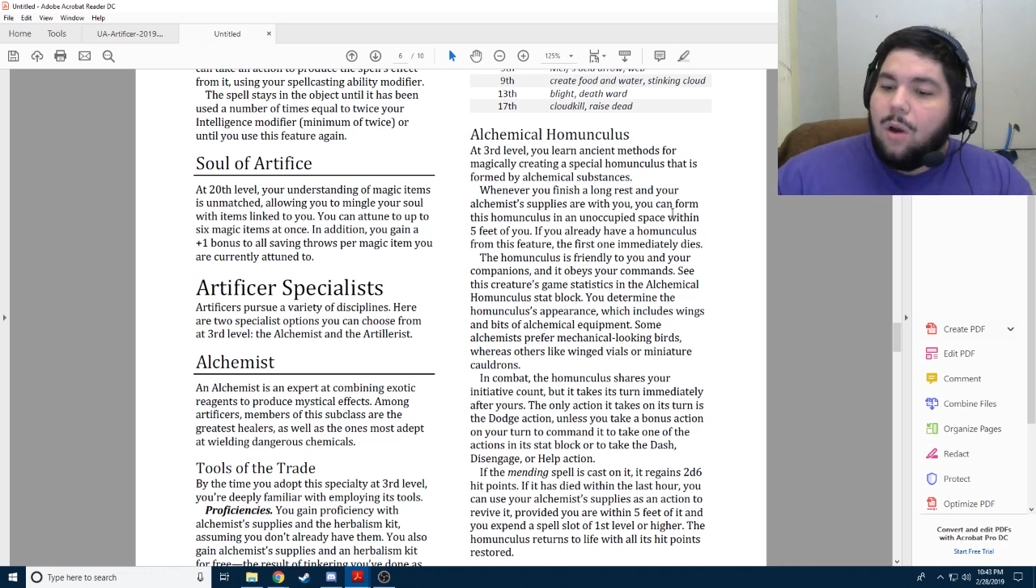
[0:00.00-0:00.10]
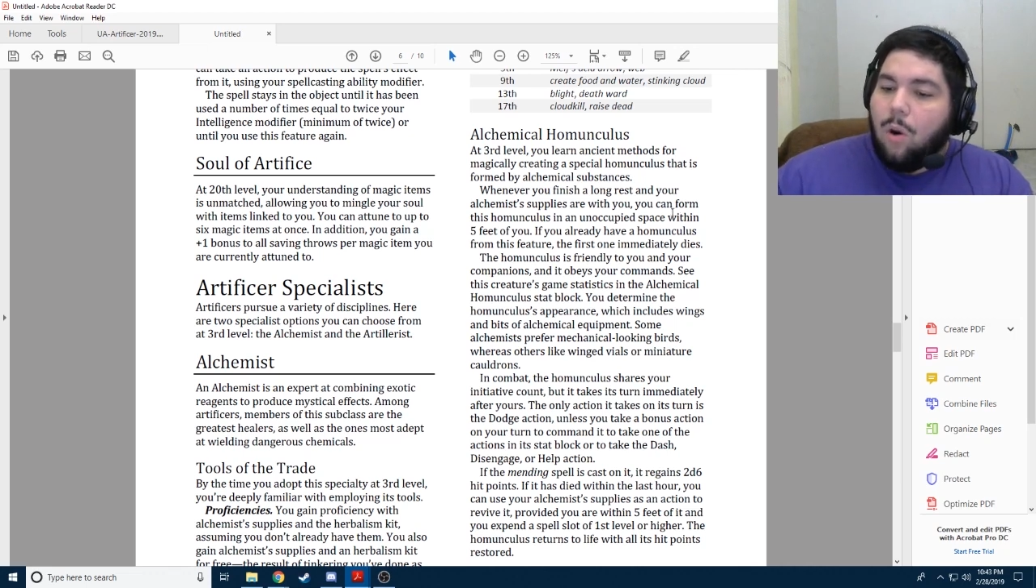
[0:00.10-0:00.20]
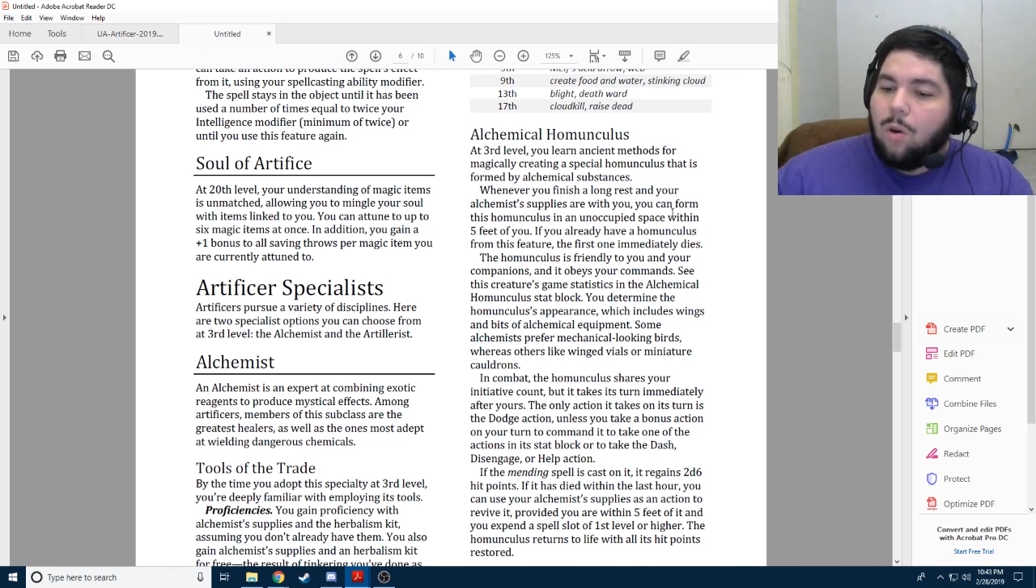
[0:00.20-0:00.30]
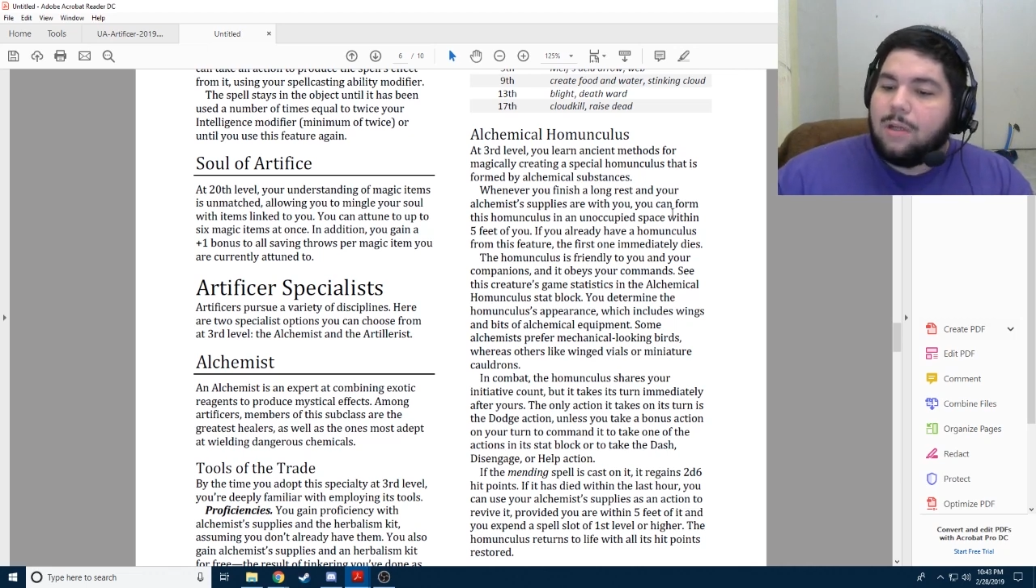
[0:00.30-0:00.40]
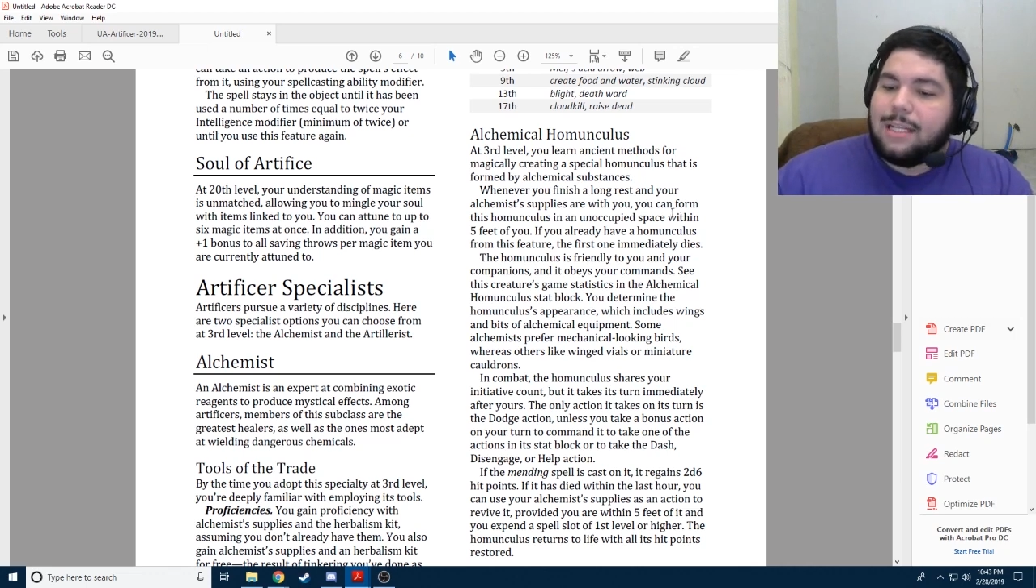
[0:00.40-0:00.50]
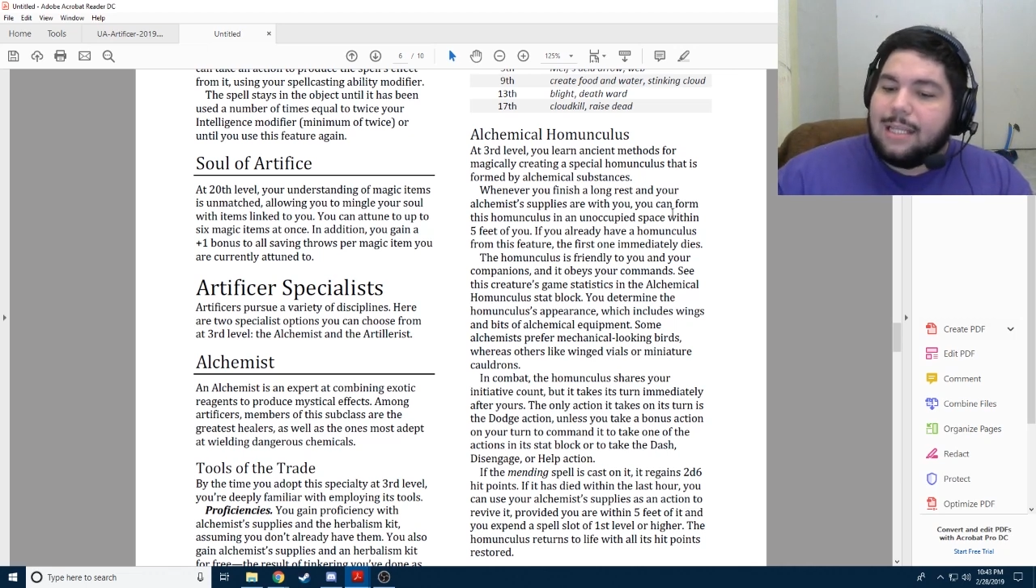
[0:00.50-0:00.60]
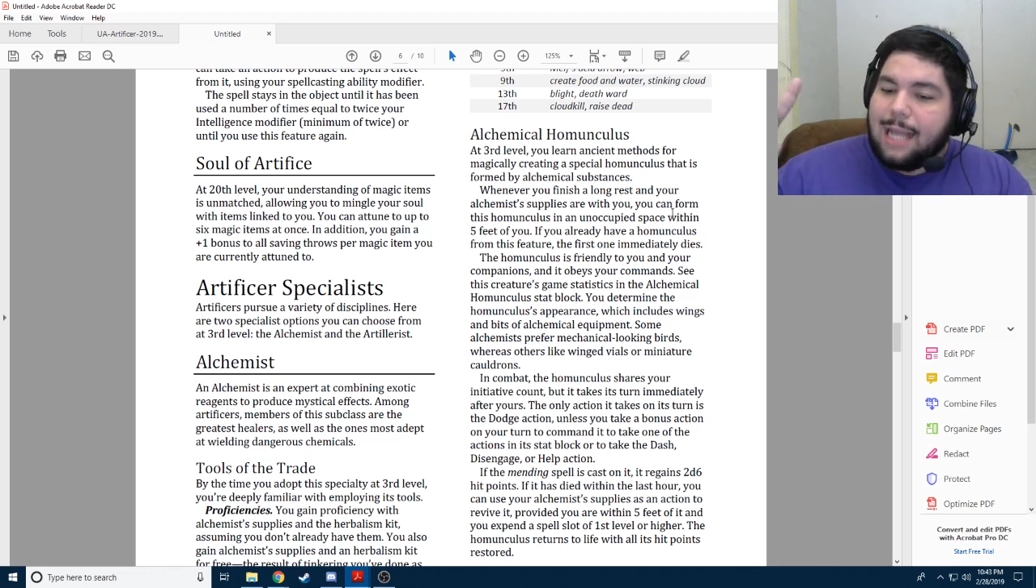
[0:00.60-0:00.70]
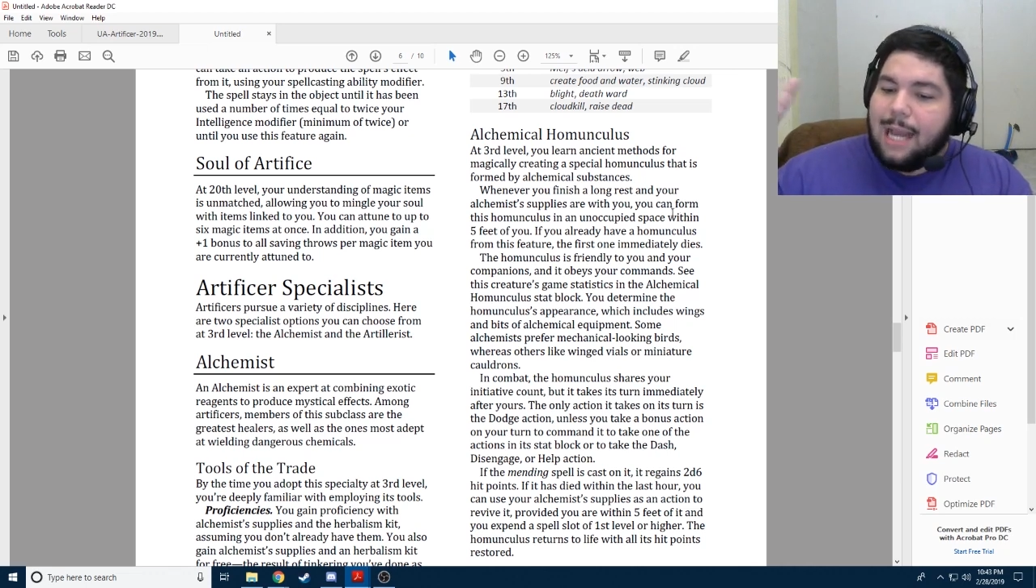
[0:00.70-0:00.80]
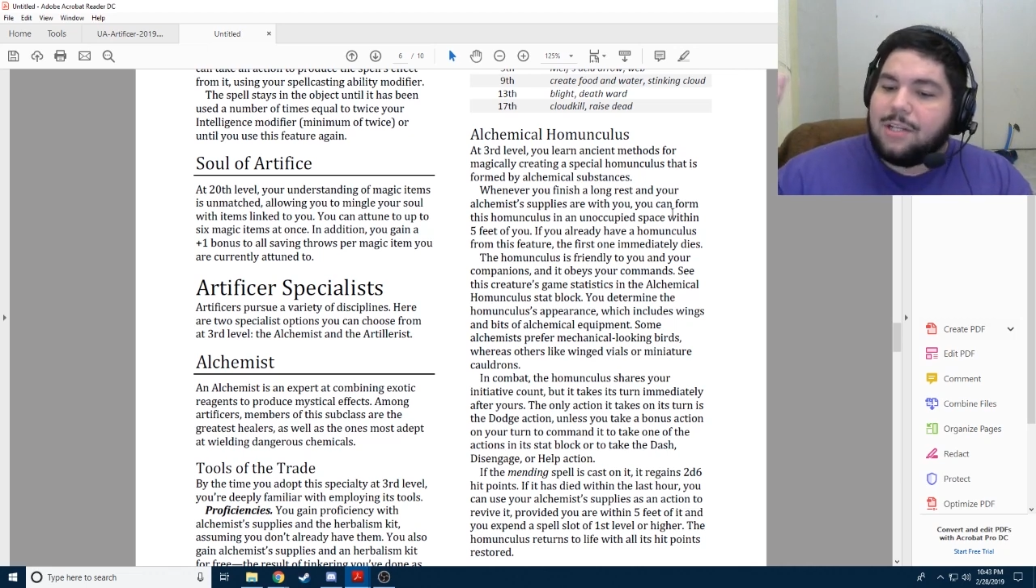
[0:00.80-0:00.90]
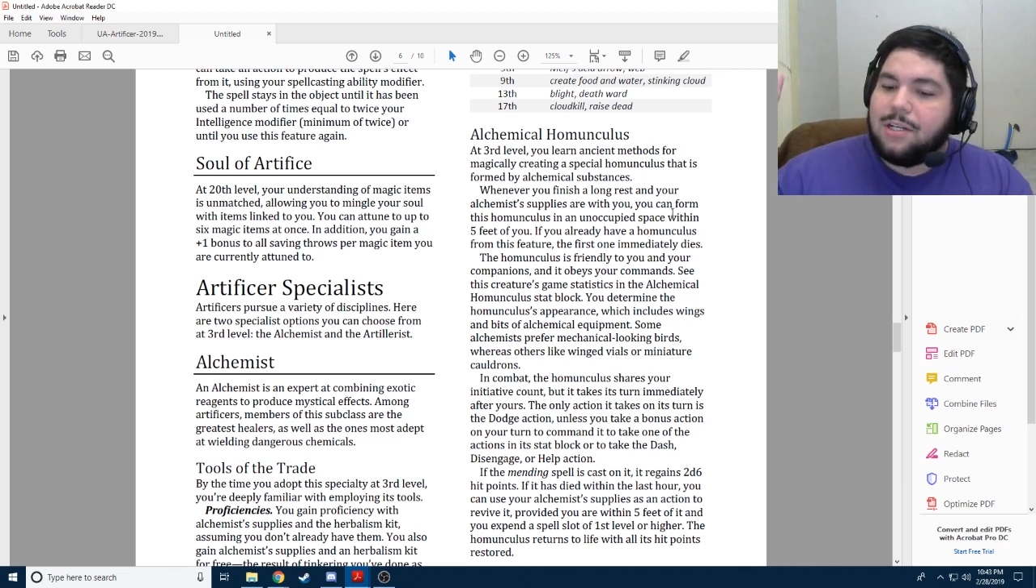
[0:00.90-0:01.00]
or take the
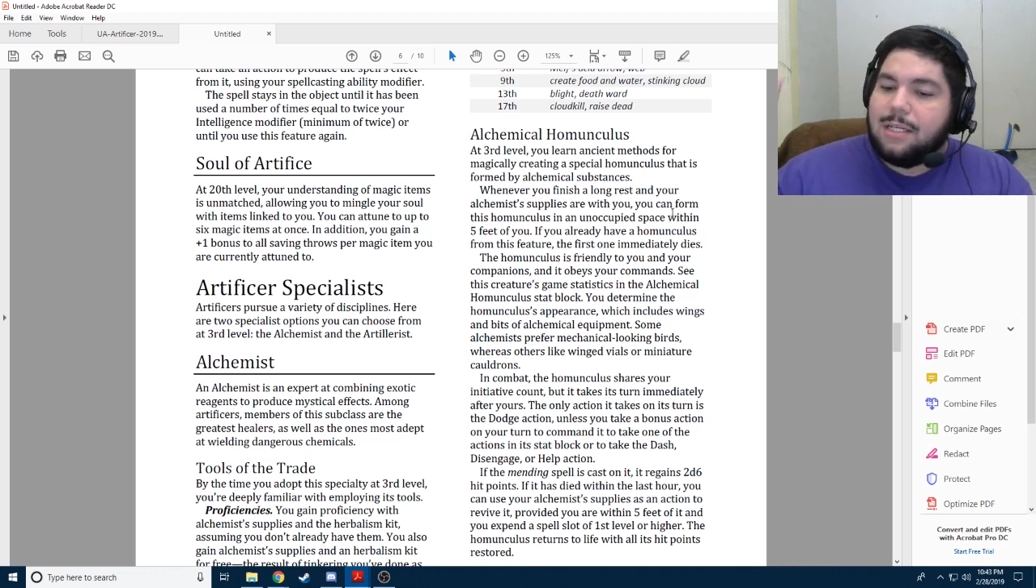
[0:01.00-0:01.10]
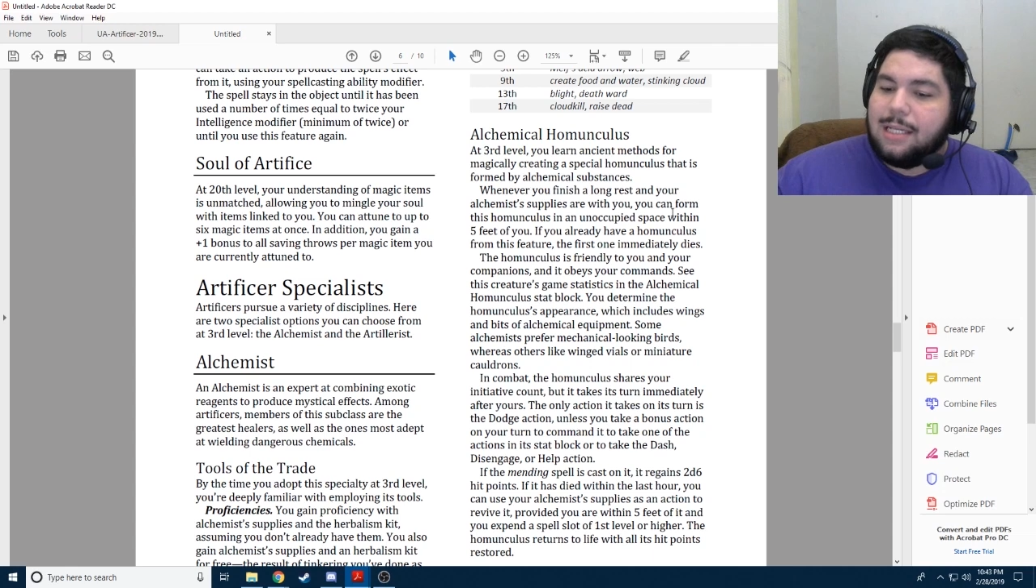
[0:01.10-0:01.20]
dash,